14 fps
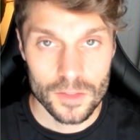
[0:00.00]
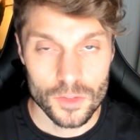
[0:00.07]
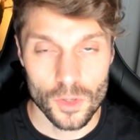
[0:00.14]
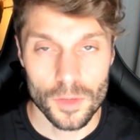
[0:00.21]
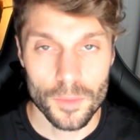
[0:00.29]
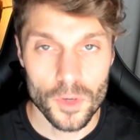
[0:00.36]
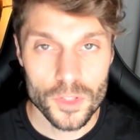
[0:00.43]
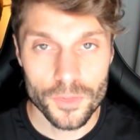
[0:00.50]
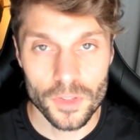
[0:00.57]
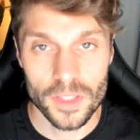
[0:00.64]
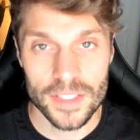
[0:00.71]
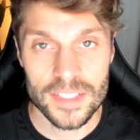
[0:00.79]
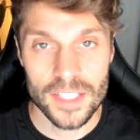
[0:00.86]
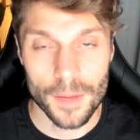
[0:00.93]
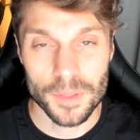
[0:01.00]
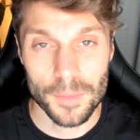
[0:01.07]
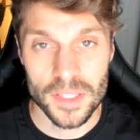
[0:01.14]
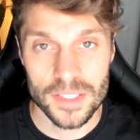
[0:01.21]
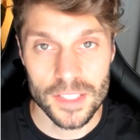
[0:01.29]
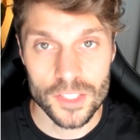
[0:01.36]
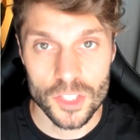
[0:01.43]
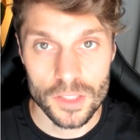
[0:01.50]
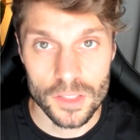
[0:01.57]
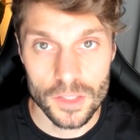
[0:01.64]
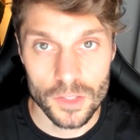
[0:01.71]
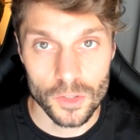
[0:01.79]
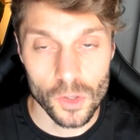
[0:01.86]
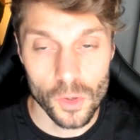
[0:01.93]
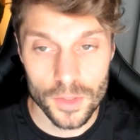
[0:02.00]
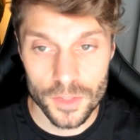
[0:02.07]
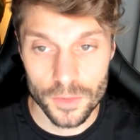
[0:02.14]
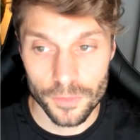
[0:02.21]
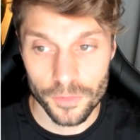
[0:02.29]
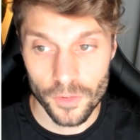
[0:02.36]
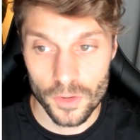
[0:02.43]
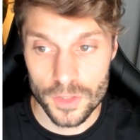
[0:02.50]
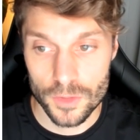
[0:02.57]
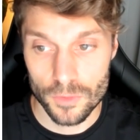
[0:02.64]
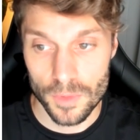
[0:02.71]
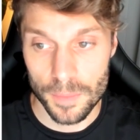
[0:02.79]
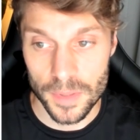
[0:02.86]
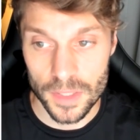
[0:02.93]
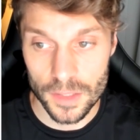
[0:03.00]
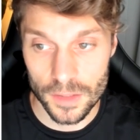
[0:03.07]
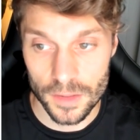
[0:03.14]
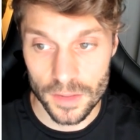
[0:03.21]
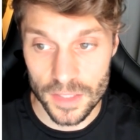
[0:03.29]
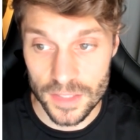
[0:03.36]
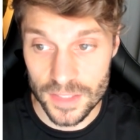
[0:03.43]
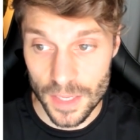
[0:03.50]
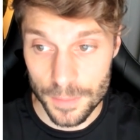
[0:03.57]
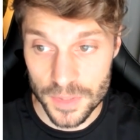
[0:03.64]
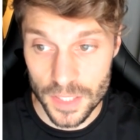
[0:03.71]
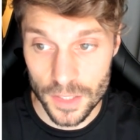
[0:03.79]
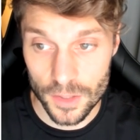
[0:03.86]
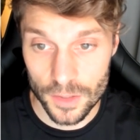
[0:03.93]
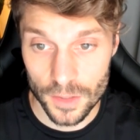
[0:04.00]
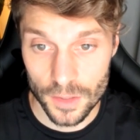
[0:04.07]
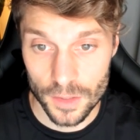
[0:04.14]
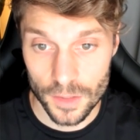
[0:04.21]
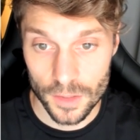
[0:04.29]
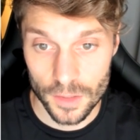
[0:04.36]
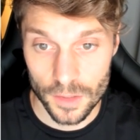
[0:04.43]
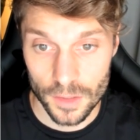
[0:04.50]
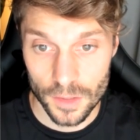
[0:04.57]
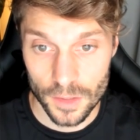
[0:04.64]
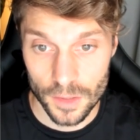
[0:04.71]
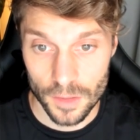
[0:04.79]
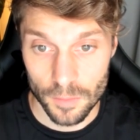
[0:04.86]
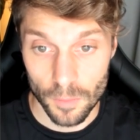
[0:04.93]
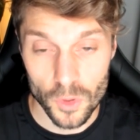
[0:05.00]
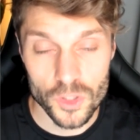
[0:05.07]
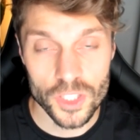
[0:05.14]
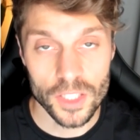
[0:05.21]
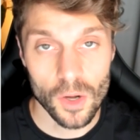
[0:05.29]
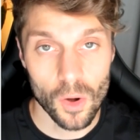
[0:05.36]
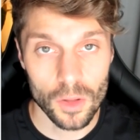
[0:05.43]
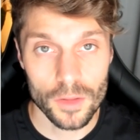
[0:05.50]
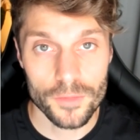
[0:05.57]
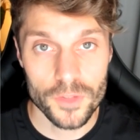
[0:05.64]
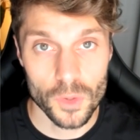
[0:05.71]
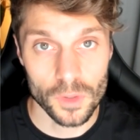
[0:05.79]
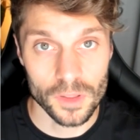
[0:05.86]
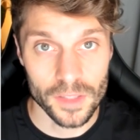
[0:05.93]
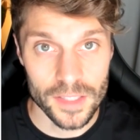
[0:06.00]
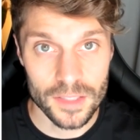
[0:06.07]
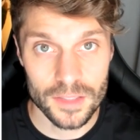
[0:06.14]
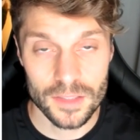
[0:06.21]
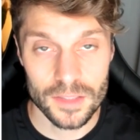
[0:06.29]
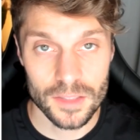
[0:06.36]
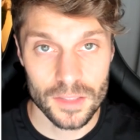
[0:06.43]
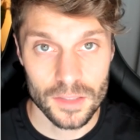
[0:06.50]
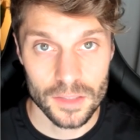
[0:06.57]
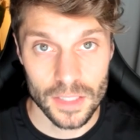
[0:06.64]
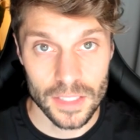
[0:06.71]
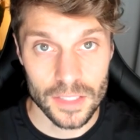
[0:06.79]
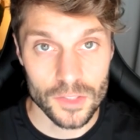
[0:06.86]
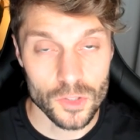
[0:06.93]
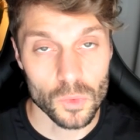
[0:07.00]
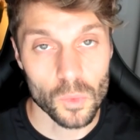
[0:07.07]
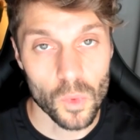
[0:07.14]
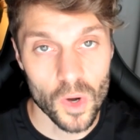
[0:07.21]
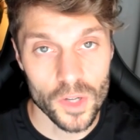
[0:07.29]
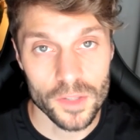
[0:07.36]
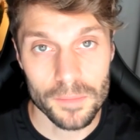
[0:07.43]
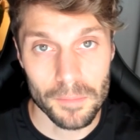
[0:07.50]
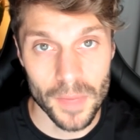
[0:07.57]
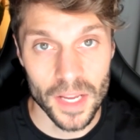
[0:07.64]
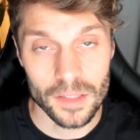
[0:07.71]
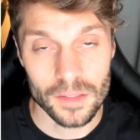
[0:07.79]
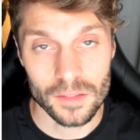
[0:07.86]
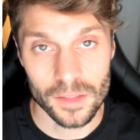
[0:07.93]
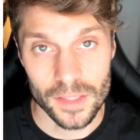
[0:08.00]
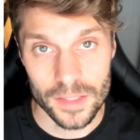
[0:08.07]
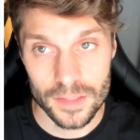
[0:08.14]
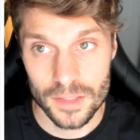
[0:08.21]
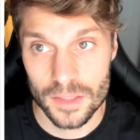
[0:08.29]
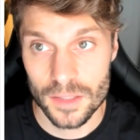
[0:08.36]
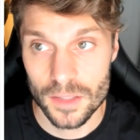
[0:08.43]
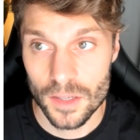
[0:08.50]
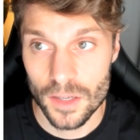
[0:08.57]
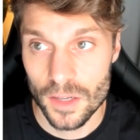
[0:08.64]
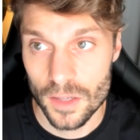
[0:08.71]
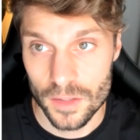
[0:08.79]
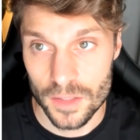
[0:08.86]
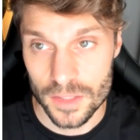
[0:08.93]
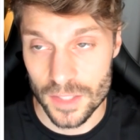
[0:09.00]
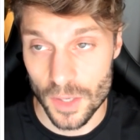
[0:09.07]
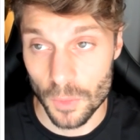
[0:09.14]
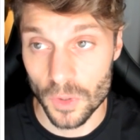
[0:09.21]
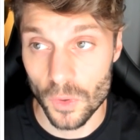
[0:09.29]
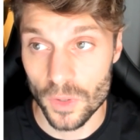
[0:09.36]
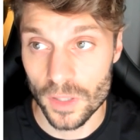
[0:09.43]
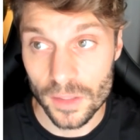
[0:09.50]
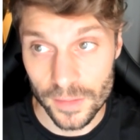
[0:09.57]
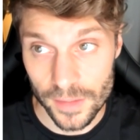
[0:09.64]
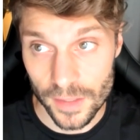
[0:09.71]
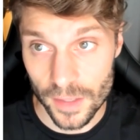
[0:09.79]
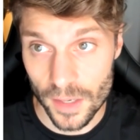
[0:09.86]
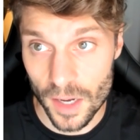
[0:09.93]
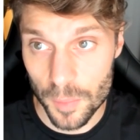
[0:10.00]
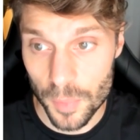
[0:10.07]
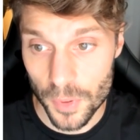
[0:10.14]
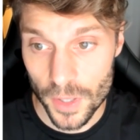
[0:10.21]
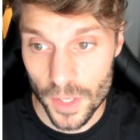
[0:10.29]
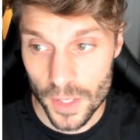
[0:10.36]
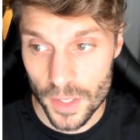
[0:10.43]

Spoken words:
So to merge for list optimization, you're going to first repeat these steps here, merging all of your lists into one main list. This is how we're going to clean it up.